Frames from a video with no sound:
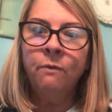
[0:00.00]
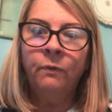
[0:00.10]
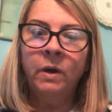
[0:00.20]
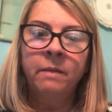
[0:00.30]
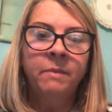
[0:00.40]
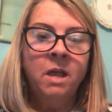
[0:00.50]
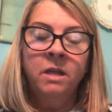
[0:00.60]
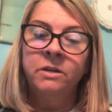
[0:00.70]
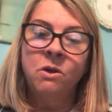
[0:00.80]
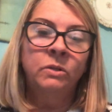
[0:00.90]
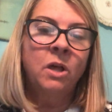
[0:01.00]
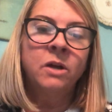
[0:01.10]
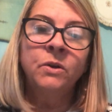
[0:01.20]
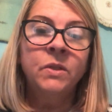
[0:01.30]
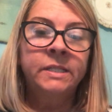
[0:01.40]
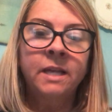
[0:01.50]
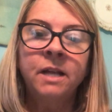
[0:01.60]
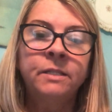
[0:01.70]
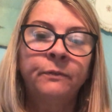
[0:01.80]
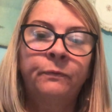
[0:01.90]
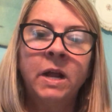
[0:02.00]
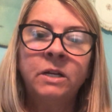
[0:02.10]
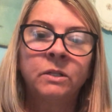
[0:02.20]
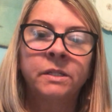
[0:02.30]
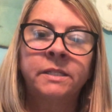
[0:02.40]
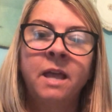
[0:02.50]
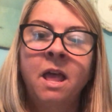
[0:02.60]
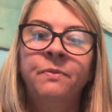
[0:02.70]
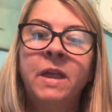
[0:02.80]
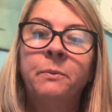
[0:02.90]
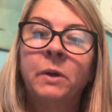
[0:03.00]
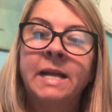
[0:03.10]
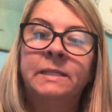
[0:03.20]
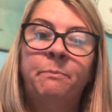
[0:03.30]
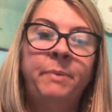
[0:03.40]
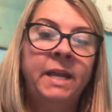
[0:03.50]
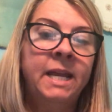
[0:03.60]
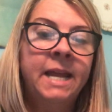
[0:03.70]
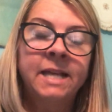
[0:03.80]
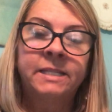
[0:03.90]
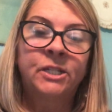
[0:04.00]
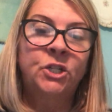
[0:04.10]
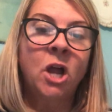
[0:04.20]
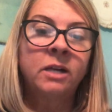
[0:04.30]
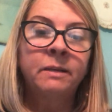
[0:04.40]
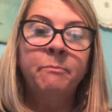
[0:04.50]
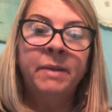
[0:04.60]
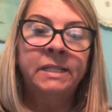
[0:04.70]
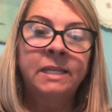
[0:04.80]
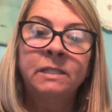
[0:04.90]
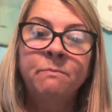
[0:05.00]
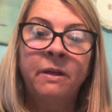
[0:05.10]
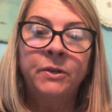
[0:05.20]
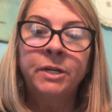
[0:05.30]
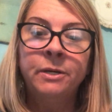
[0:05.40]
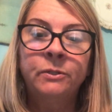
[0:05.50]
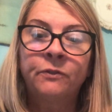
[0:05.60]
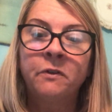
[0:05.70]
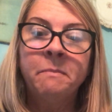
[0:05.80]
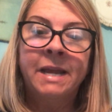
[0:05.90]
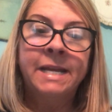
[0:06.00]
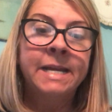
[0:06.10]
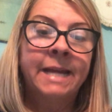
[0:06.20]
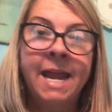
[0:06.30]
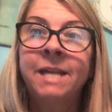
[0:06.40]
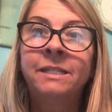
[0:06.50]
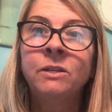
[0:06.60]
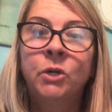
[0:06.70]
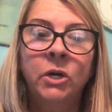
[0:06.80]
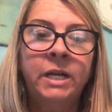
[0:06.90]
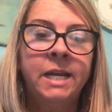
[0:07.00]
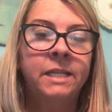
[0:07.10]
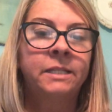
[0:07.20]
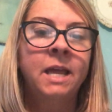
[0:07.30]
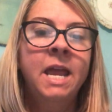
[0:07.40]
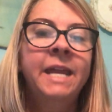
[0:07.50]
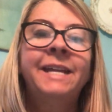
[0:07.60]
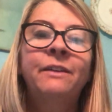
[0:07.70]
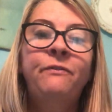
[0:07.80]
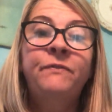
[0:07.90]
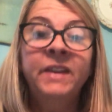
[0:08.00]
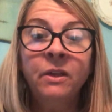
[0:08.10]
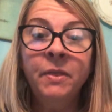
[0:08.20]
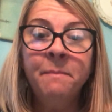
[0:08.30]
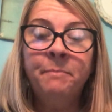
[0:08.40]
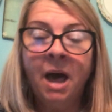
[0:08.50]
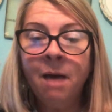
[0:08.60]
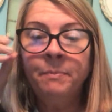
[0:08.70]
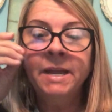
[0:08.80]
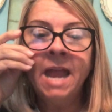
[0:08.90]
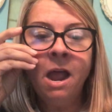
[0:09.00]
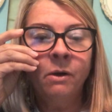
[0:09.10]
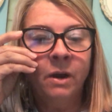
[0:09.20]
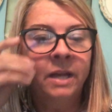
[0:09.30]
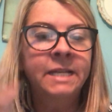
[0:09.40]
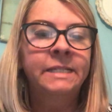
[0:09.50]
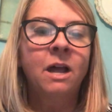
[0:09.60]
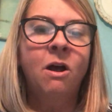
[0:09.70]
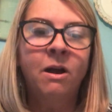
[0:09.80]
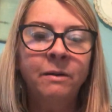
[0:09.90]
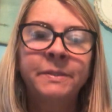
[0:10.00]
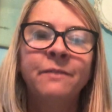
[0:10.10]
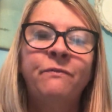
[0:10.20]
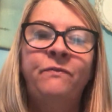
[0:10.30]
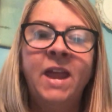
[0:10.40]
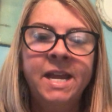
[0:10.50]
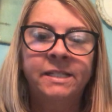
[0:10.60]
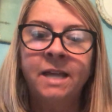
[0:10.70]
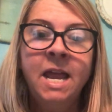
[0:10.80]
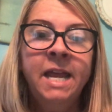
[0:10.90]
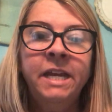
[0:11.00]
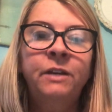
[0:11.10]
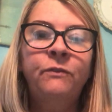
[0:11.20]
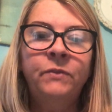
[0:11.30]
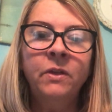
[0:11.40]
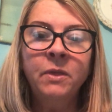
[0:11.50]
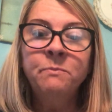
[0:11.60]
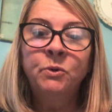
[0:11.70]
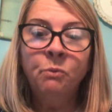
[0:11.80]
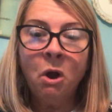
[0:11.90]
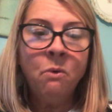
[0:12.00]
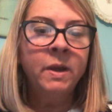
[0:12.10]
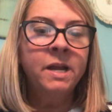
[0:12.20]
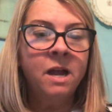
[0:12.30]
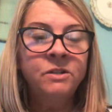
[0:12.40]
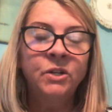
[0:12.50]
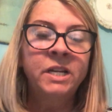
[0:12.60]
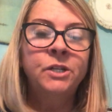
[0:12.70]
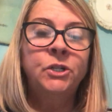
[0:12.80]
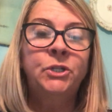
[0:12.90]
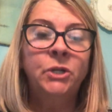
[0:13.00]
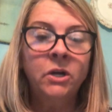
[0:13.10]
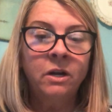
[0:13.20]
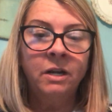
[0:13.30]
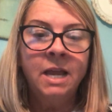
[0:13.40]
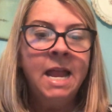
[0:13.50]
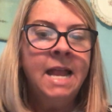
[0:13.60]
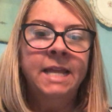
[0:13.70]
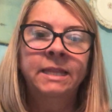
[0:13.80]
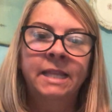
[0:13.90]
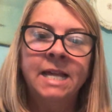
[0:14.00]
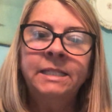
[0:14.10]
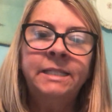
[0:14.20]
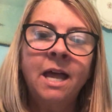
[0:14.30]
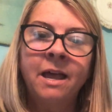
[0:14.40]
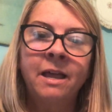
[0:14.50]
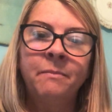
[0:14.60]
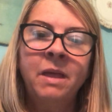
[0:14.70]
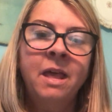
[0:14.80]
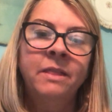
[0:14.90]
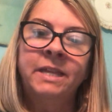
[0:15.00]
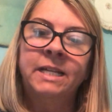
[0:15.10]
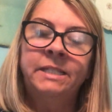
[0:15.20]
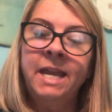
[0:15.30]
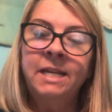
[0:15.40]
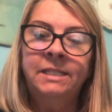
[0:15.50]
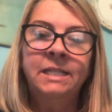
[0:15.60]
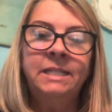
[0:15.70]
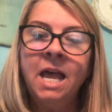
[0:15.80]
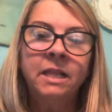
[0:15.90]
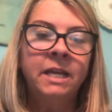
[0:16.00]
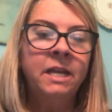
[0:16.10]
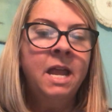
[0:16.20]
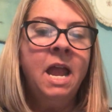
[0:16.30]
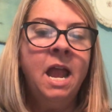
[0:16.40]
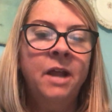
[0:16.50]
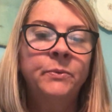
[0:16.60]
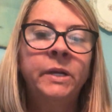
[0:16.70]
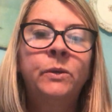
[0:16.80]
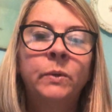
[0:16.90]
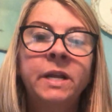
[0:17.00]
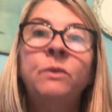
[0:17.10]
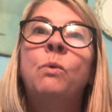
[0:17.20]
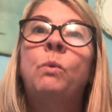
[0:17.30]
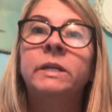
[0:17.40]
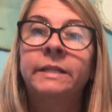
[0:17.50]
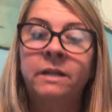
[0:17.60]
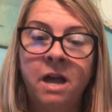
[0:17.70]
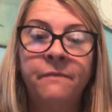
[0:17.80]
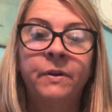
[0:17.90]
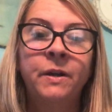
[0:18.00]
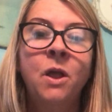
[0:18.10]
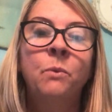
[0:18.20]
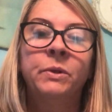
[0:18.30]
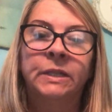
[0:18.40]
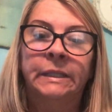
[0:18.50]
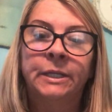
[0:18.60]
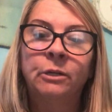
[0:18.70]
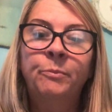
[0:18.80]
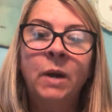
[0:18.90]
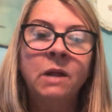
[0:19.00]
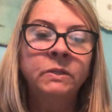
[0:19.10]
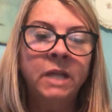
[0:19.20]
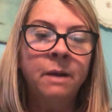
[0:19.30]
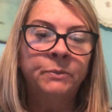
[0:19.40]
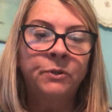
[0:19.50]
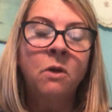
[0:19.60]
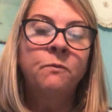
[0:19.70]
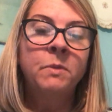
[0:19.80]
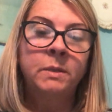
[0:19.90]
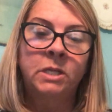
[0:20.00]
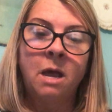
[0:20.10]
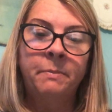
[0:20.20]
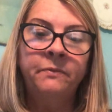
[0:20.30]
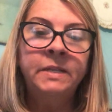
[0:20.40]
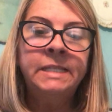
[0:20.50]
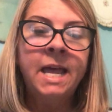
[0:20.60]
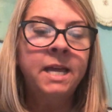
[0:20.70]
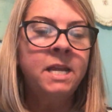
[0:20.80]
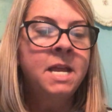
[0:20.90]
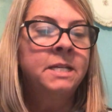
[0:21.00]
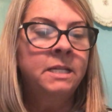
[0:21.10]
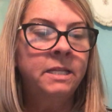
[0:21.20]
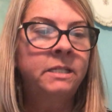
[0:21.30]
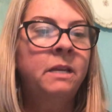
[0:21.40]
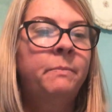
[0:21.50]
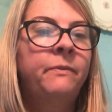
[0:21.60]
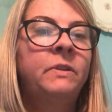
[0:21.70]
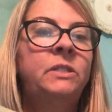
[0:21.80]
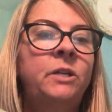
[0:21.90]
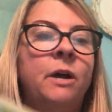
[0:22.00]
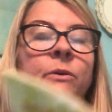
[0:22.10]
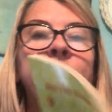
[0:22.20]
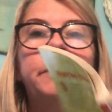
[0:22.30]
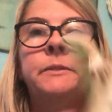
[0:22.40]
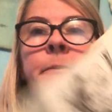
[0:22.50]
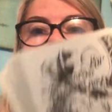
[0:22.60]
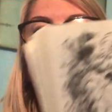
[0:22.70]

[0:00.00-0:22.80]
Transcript: over him. No longer the size of freckles, they were as big as the chocolate bits his mother used for making cakes and cookies. He could feel them popping out on his arms and face. He could feel them growing under his shirt. In less time than it takes to tell it, Henry Green was covered with little brown lumps from the top of his head to the tip of his toes.